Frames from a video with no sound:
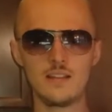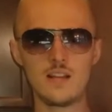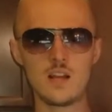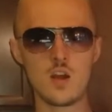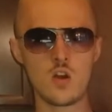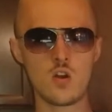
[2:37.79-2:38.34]

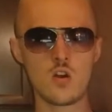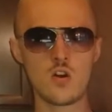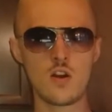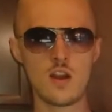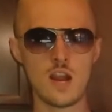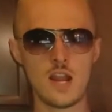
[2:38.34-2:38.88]

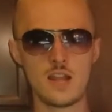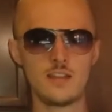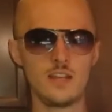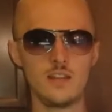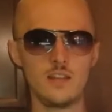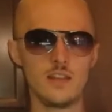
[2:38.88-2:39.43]

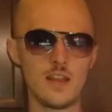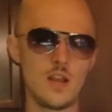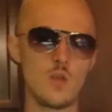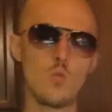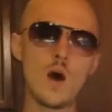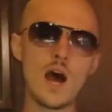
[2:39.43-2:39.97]
Alrighty
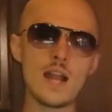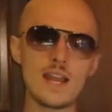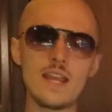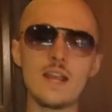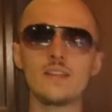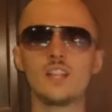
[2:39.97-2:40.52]
then. What
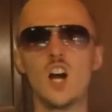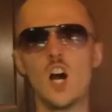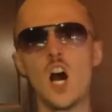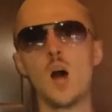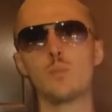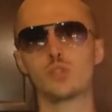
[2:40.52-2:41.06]
is
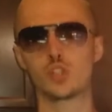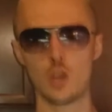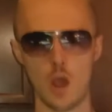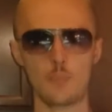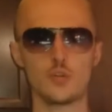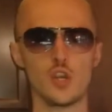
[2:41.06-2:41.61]
up,
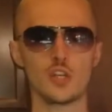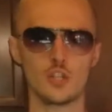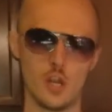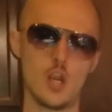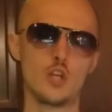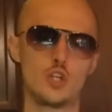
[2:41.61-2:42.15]
Skeptic
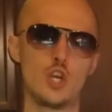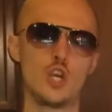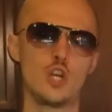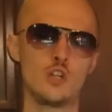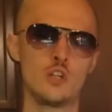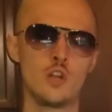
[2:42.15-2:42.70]

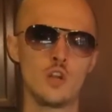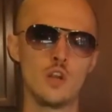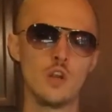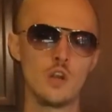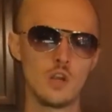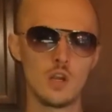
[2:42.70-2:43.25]
Nation?
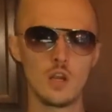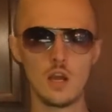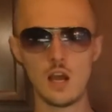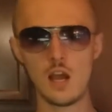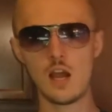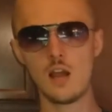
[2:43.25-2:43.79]

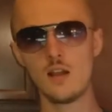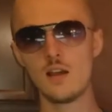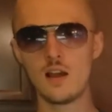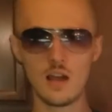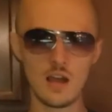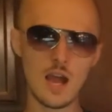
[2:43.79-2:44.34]
I'm
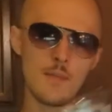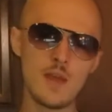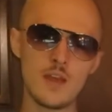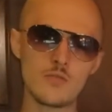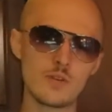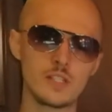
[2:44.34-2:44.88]

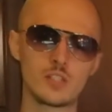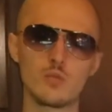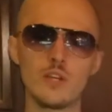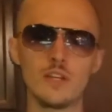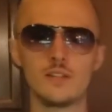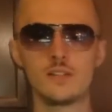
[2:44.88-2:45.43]
Henry
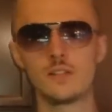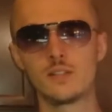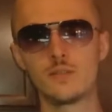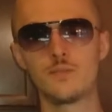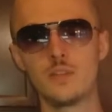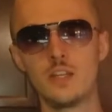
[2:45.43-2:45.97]

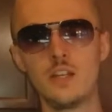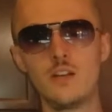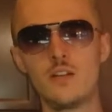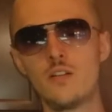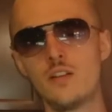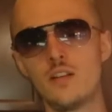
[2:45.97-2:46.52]
Sweets.
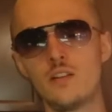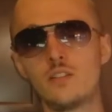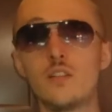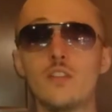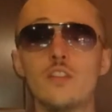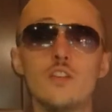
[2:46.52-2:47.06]
Here
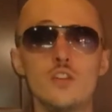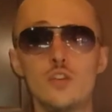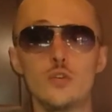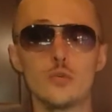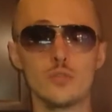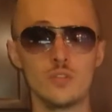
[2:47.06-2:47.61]
is the
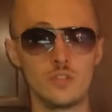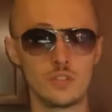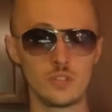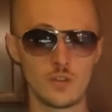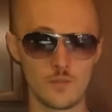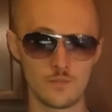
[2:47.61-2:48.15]

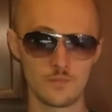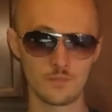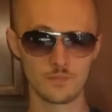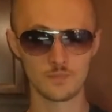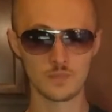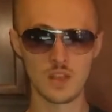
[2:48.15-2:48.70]
news.
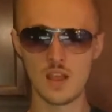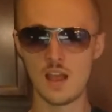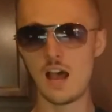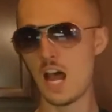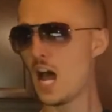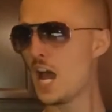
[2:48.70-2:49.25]

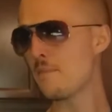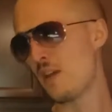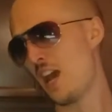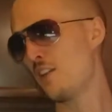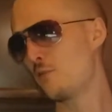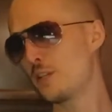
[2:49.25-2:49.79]
I'm
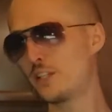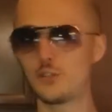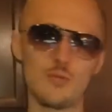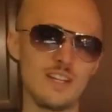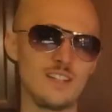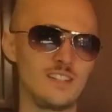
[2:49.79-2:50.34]
Henry
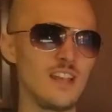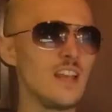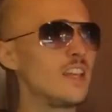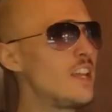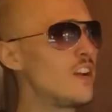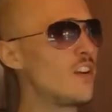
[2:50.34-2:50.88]
Sweets.
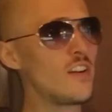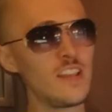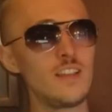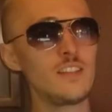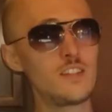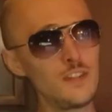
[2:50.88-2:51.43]
Here
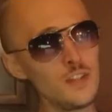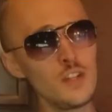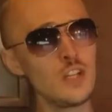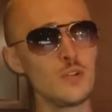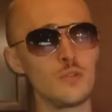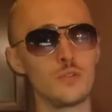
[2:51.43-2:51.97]
is the
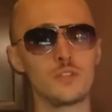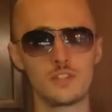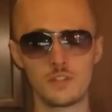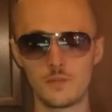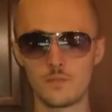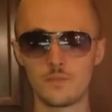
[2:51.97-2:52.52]
news.